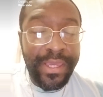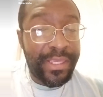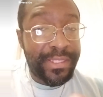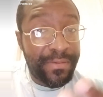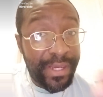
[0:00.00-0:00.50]

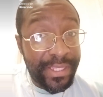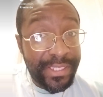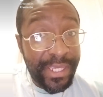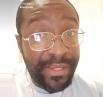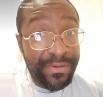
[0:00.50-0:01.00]
And somebody
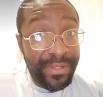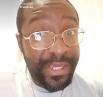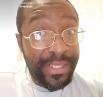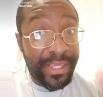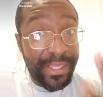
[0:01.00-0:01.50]
tells you
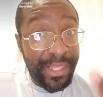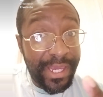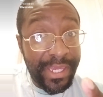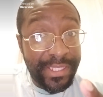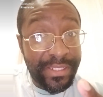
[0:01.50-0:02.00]
that, they
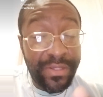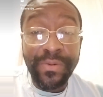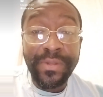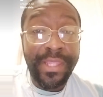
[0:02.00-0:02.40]
lying to you.